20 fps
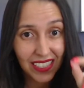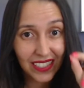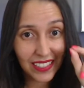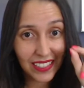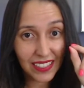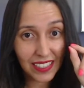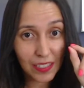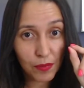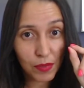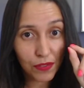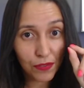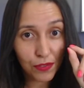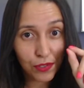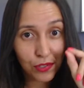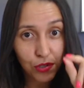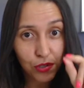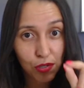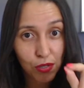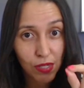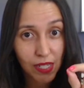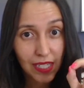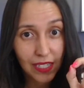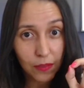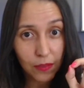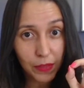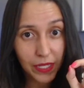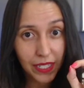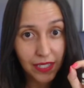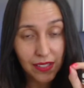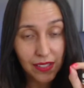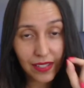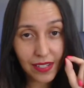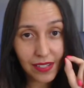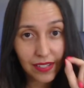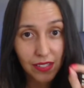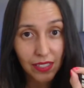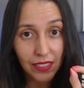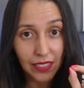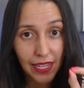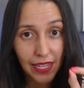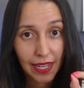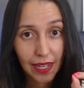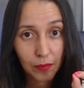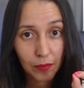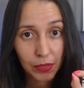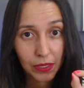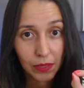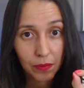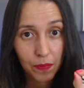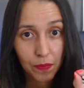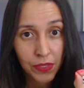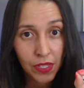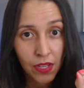You're going to be frustrated because that's not going to happen.